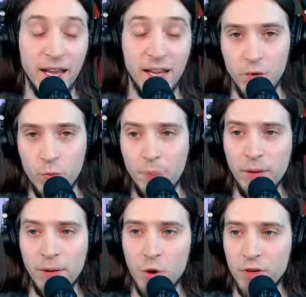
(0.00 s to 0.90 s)
In ripple
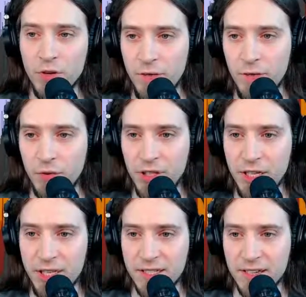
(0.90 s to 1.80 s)
mode, if you
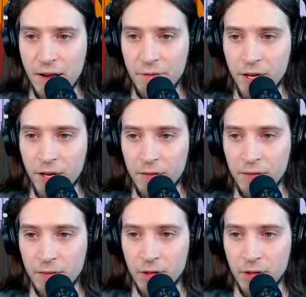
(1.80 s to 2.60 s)
delete something,